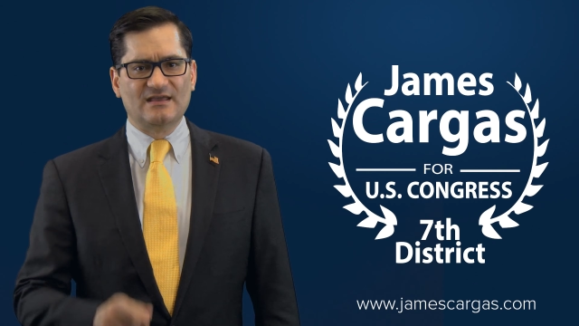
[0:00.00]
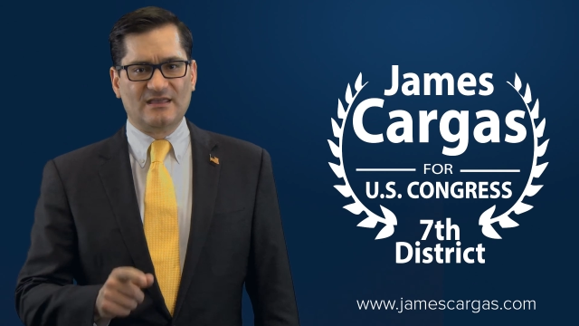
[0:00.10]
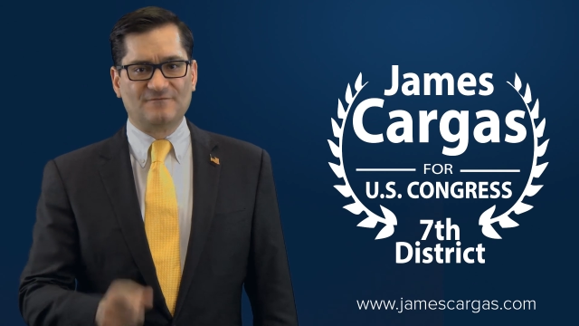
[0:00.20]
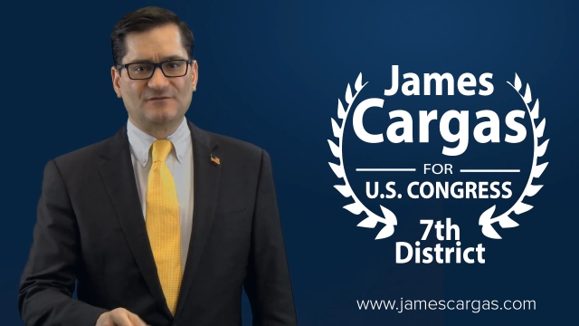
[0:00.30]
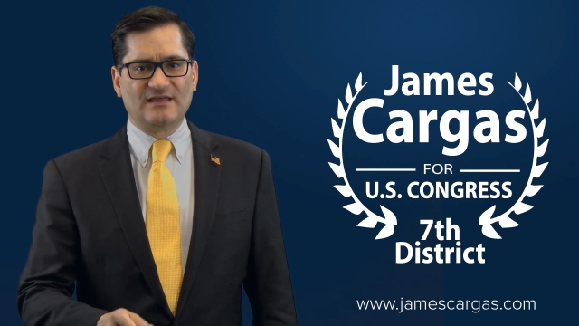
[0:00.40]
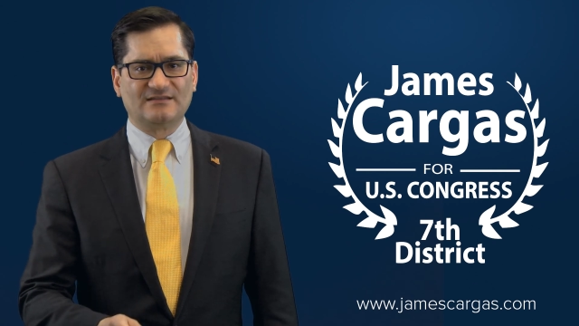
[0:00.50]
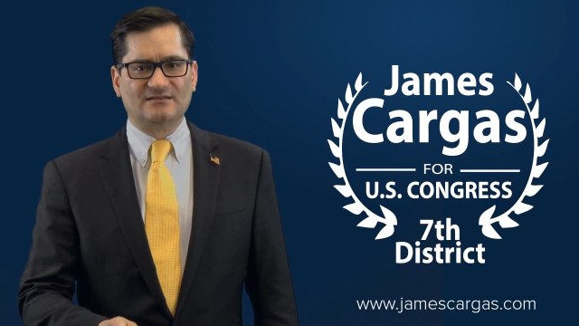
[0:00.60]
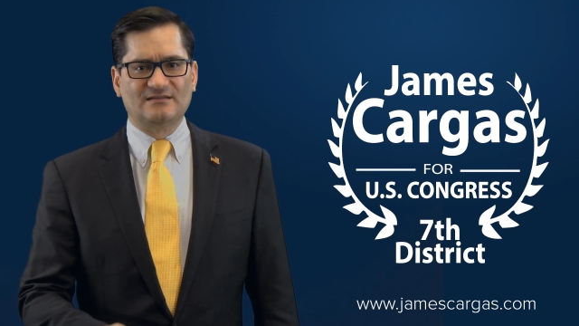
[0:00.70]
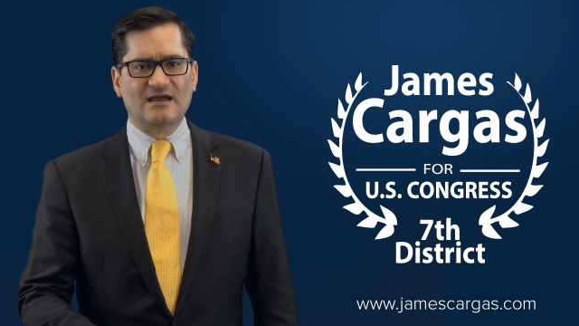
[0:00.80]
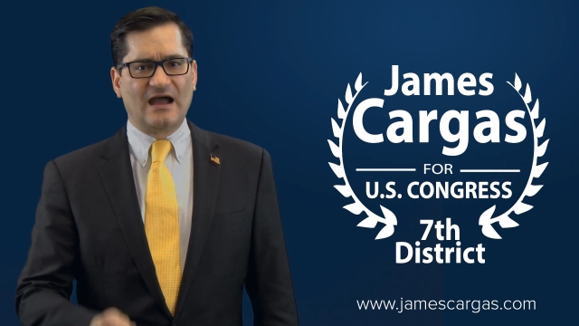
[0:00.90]
If
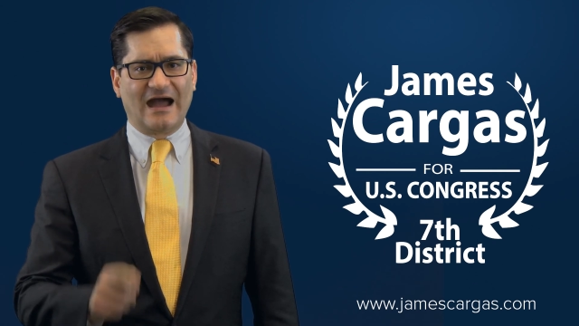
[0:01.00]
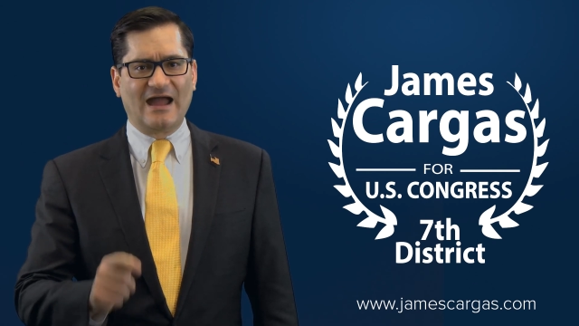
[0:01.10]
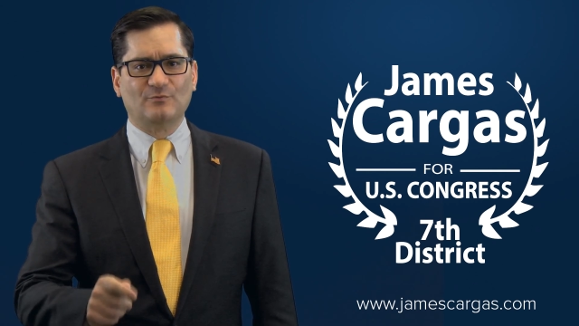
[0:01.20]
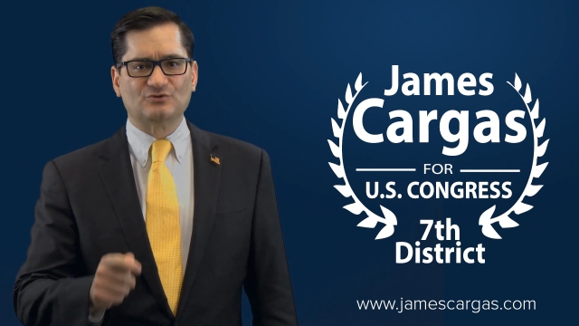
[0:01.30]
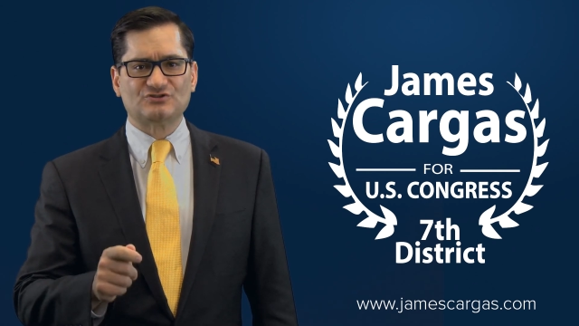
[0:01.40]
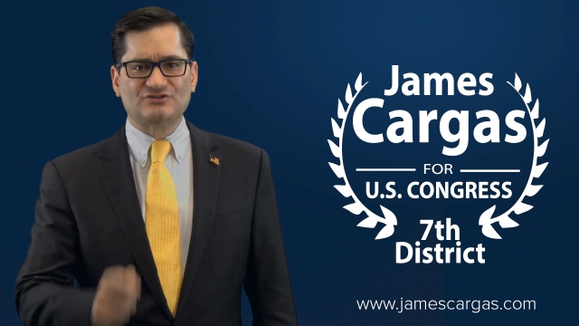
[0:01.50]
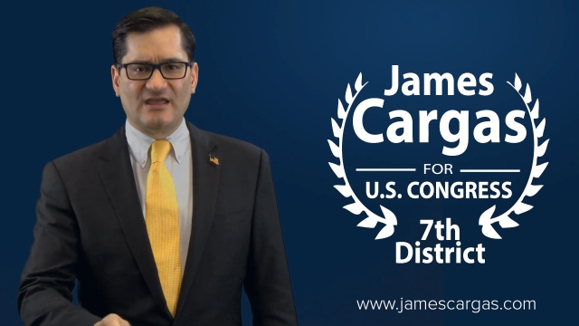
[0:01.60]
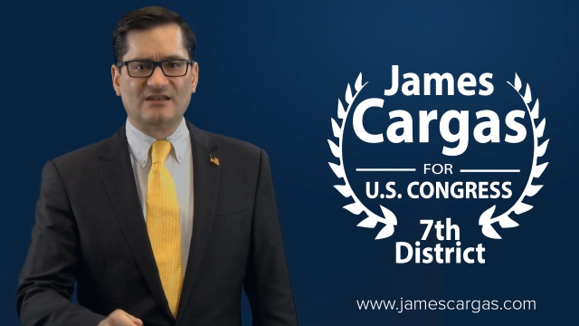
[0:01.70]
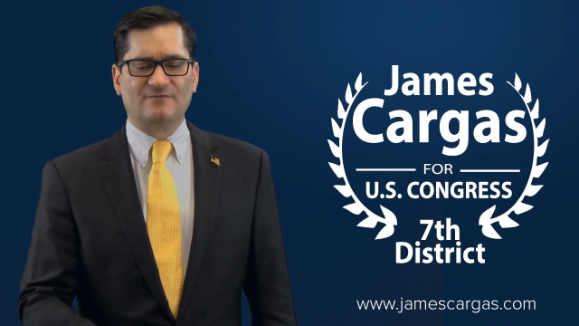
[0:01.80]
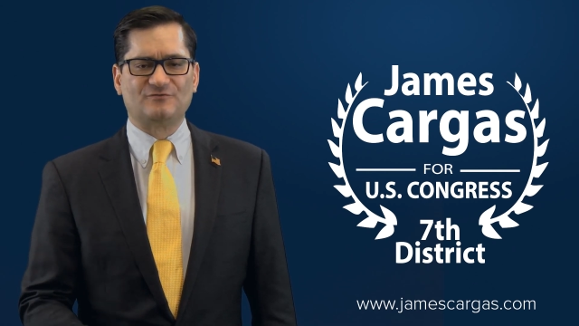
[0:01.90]
elected, I will
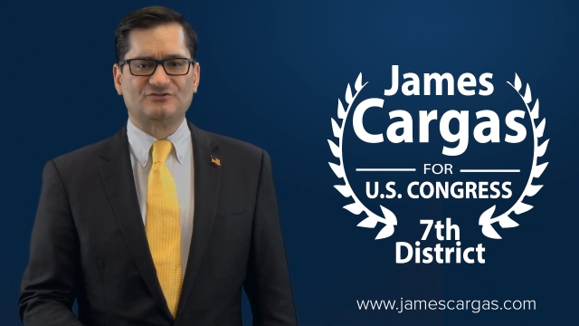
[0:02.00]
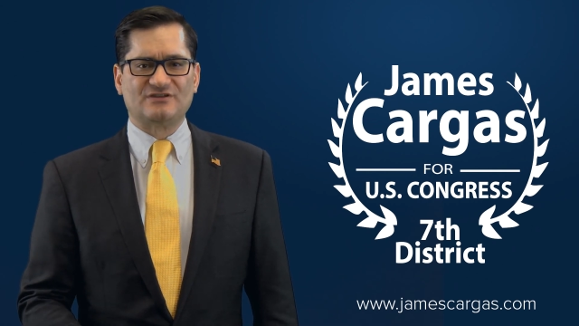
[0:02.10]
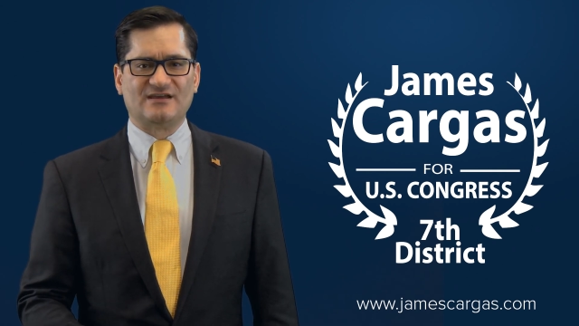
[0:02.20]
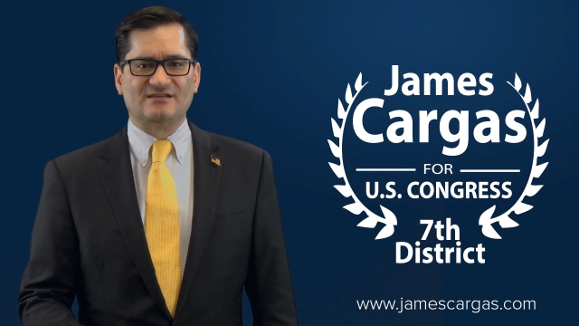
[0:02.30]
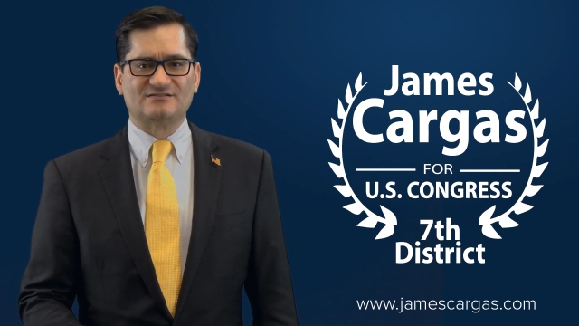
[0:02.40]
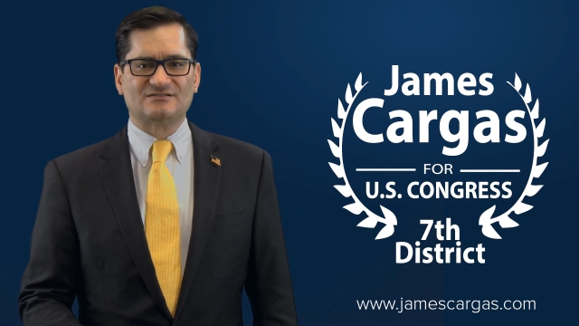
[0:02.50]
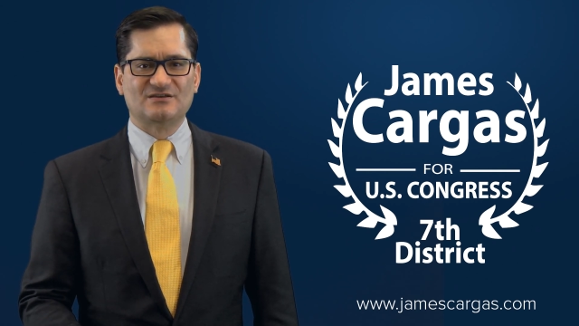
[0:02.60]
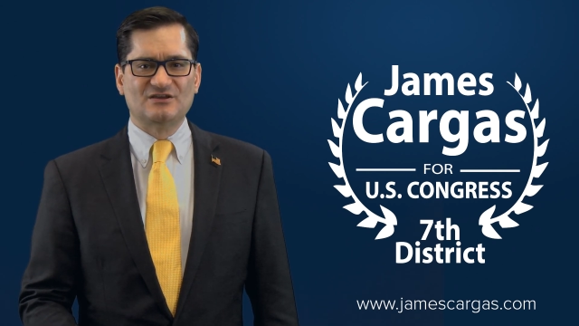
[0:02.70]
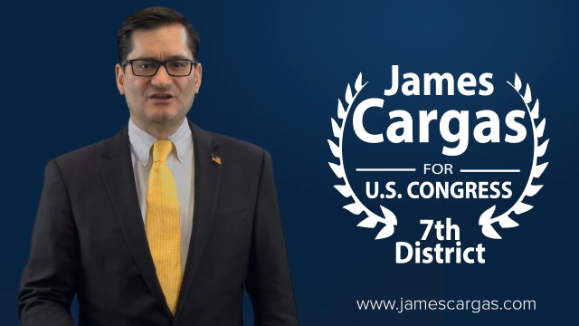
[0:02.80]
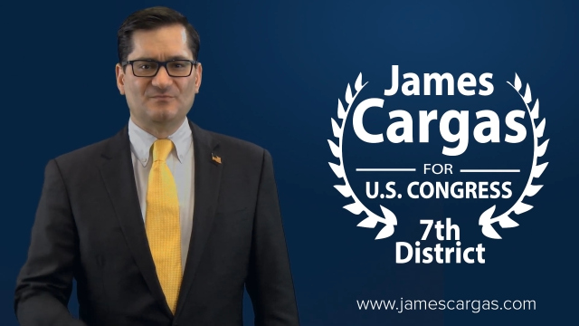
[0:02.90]
stand up for science,
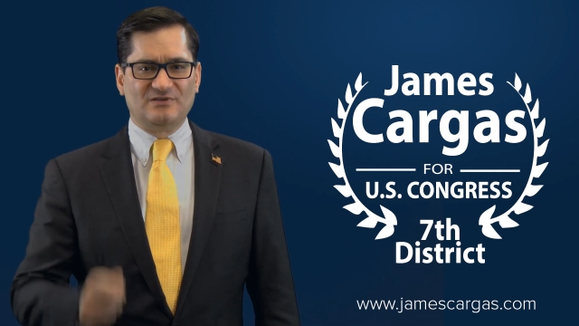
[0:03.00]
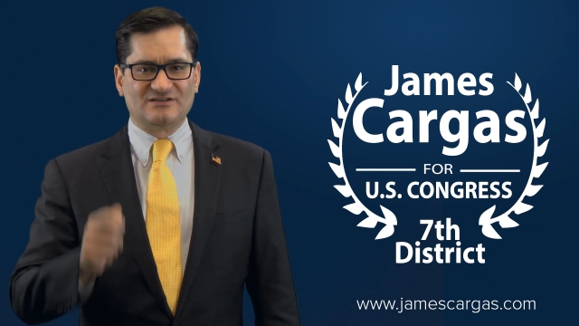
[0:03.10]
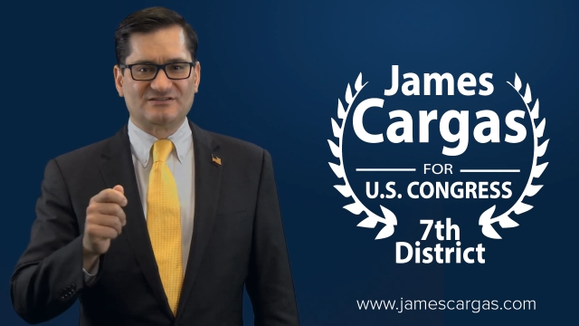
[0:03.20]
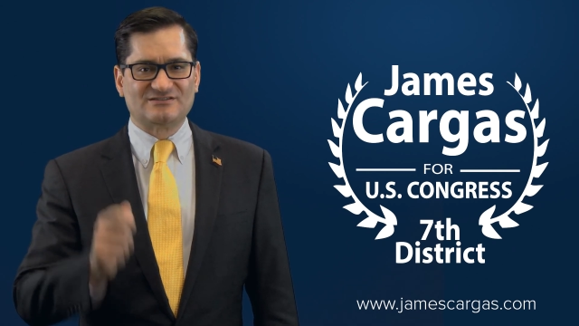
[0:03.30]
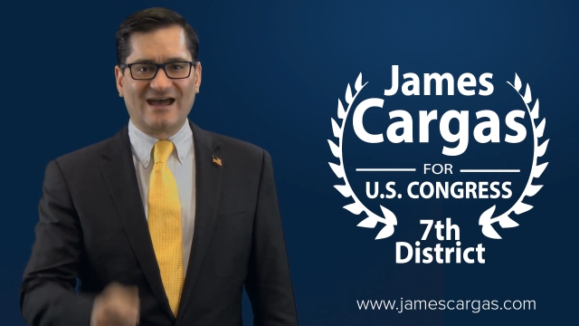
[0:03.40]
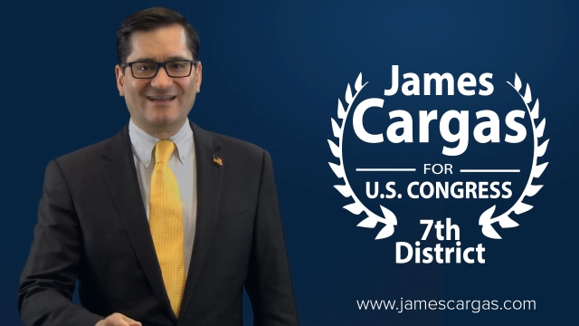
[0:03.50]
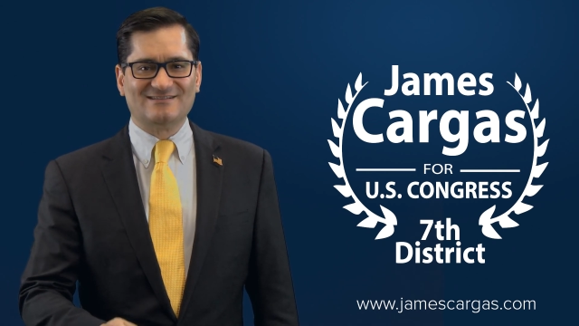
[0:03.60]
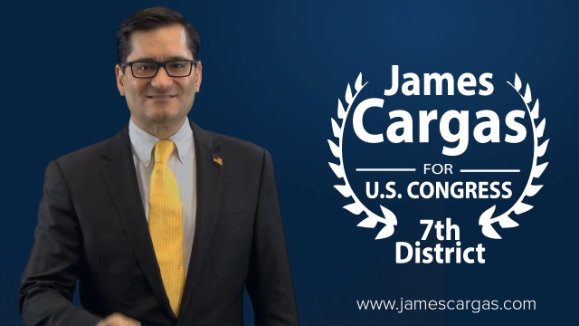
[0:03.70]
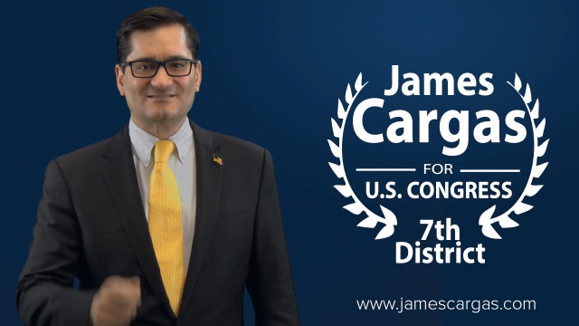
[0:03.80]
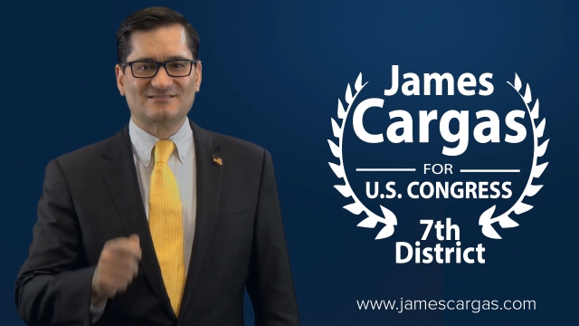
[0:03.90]
because
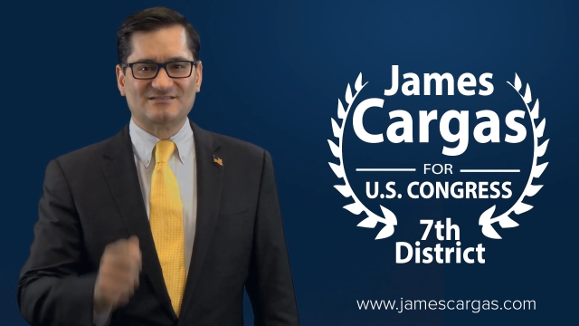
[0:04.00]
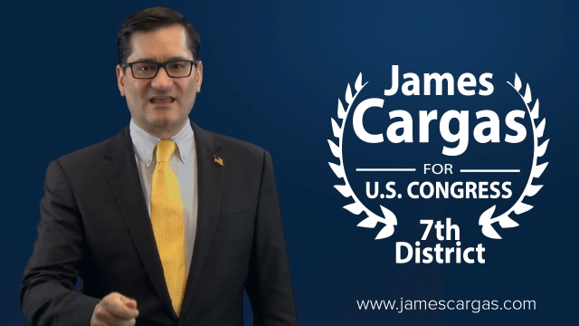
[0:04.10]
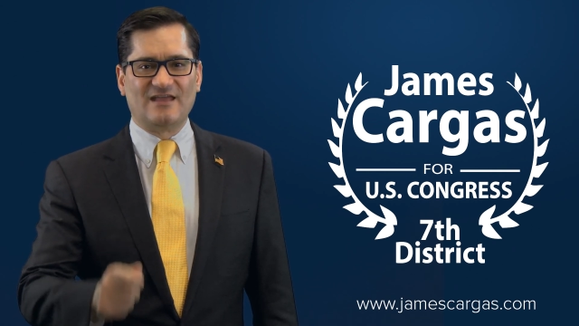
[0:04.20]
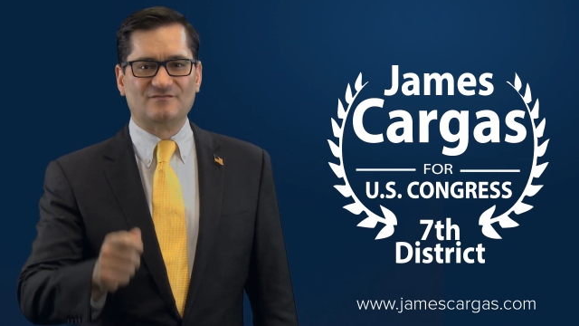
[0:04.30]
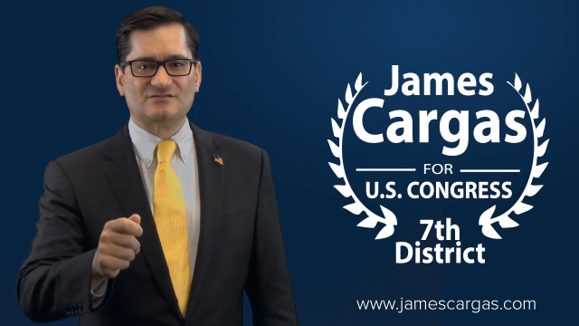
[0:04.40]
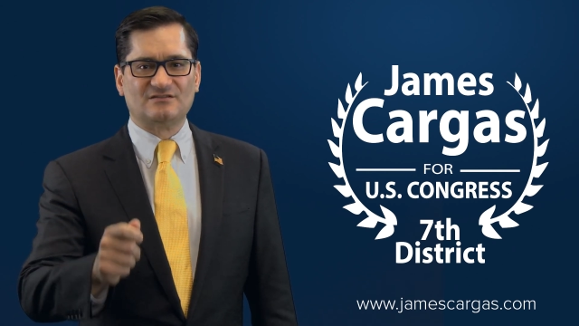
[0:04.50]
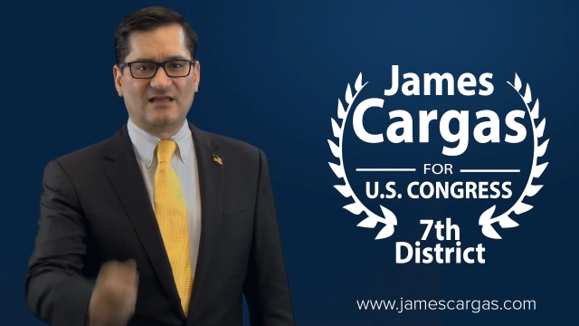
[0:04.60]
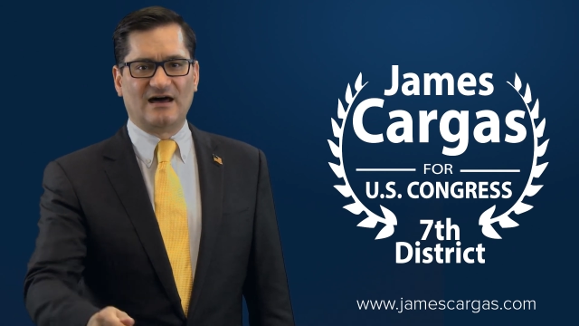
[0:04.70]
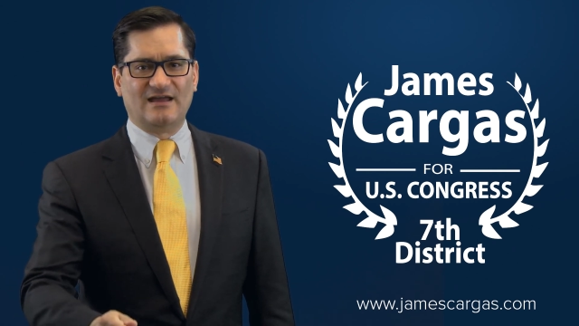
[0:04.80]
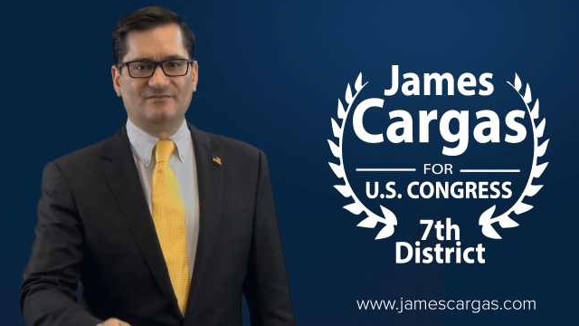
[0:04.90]
science saves
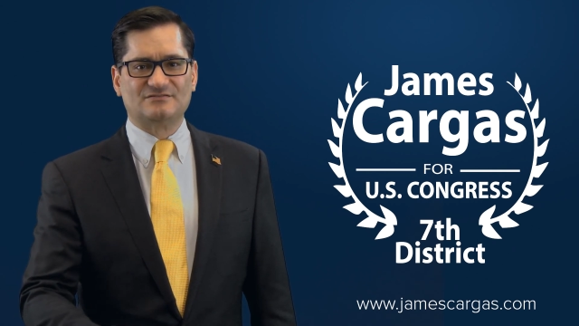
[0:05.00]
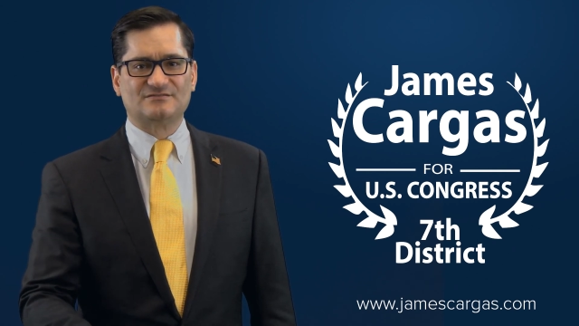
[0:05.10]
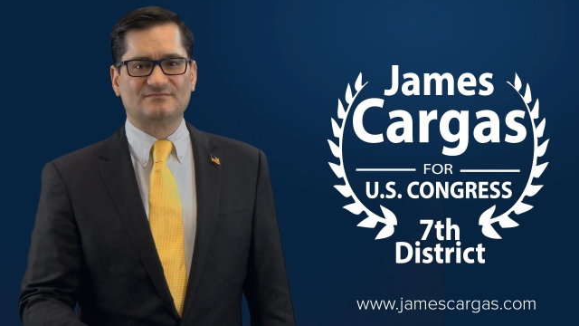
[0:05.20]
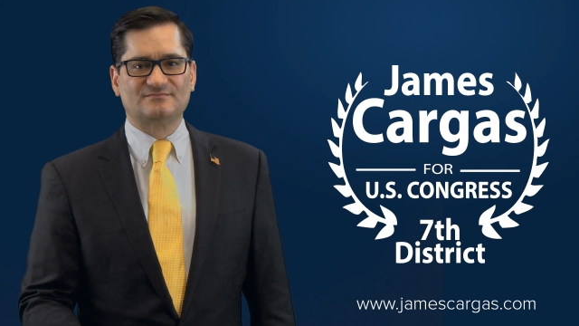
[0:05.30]
lives.